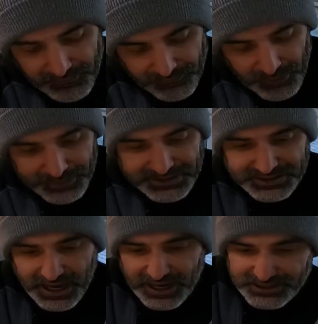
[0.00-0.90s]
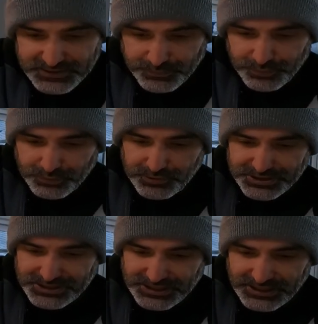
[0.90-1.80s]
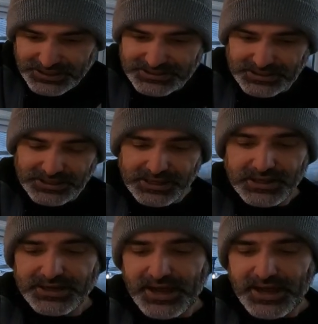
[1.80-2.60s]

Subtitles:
from the sides pretty easily.